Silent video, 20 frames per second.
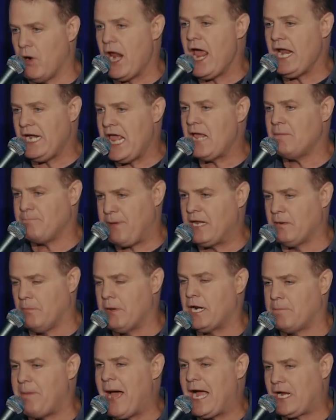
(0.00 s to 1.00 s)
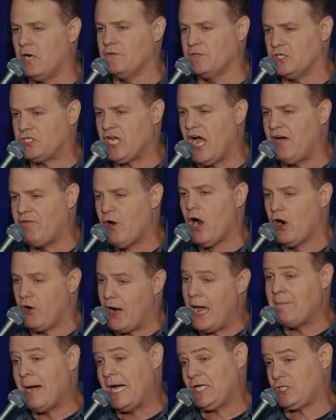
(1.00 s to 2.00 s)
brand name peanut butter back on the shelf or
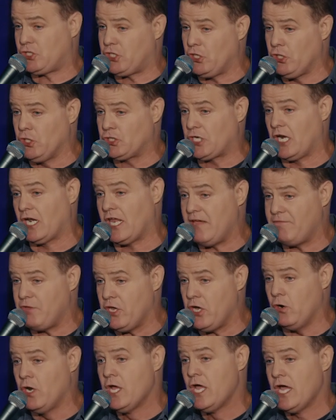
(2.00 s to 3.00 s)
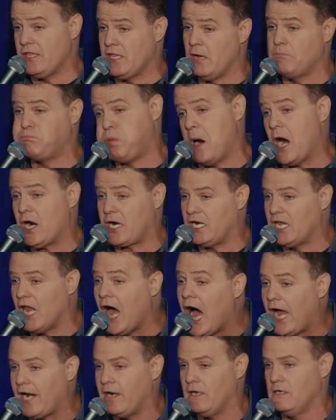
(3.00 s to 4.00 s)
I might choose to leave you in the parking
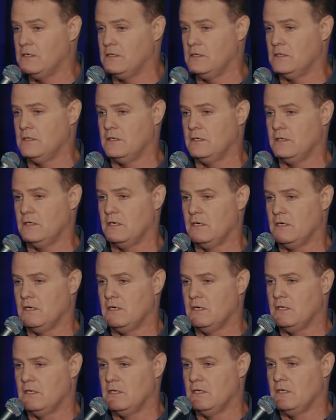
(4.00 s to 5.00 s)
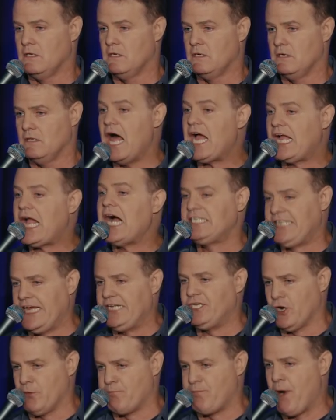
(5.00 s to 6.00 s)
lot. Like I
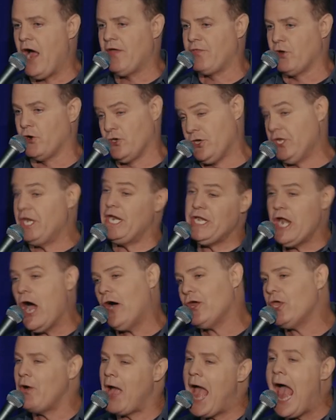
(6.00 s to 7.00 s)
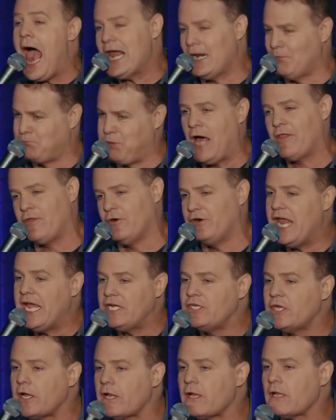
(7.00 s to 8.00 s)
did your brother. You didn't know you had a brother,
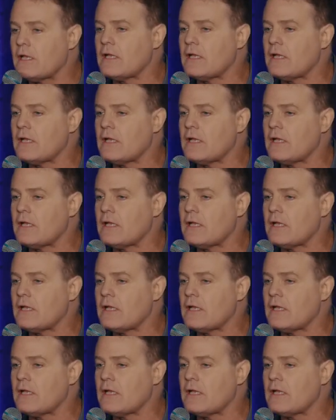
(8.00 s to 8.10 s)
did you?